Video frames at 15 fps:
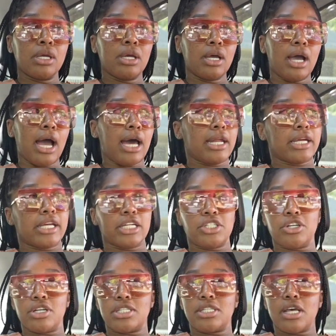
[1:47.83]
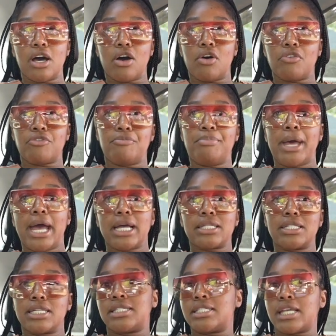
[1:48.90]
how to get yourself back
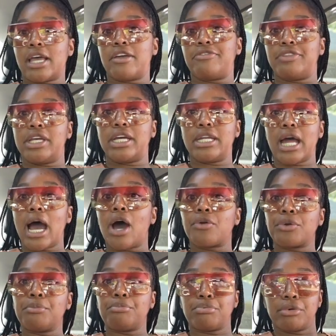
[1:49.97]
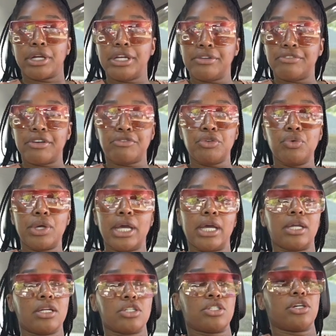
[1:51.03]
to safety and how to breathe if you get
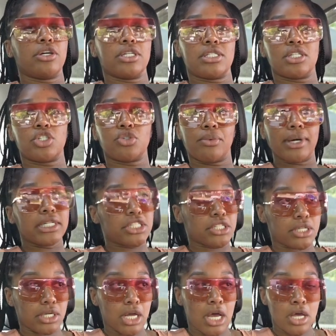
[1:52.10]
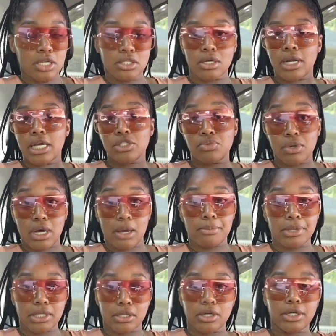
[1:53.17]
in a certain situation. So that's what I've
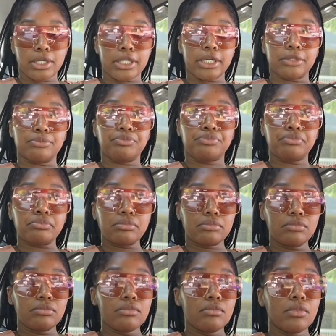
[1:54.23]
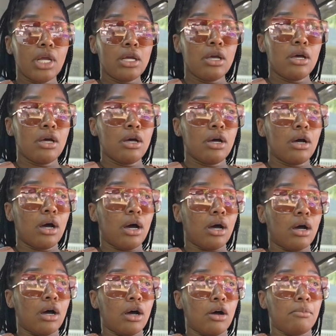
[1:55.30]
been learning.
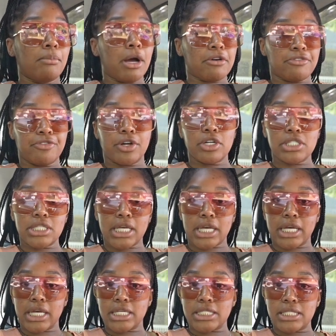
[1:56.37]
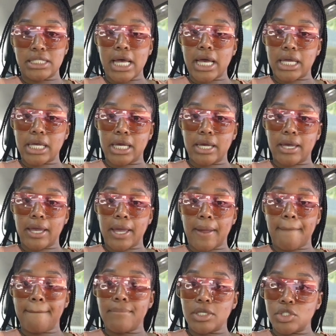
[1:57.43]
Um, my first and second
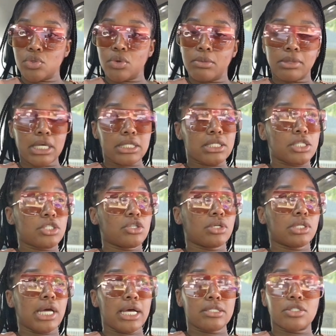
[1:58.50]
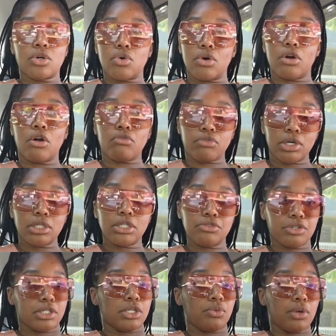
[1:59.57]
swim lesson so that's going really
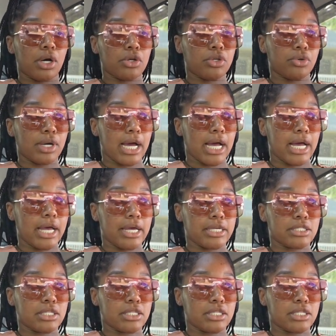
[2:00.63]
really well you guys